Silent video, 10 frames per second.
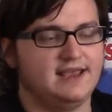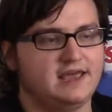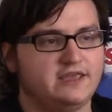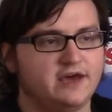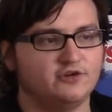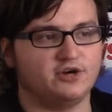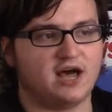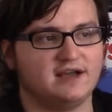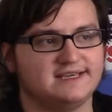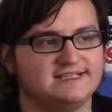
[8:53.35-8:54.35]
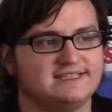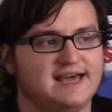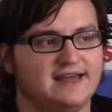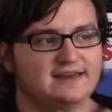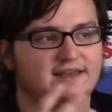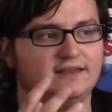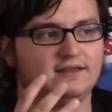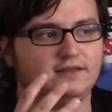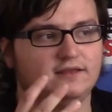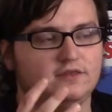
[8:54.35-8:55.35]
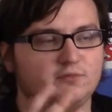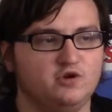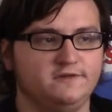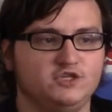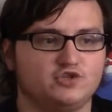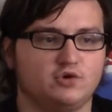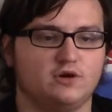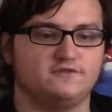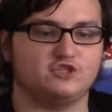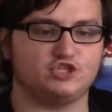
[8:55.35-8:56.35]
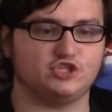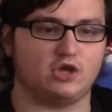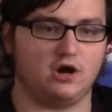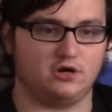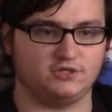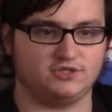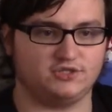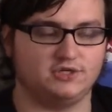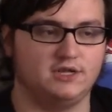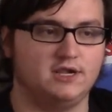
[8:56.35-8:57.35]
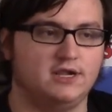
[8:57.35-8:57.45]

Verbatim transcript: And the other knock is that the movie sort of starts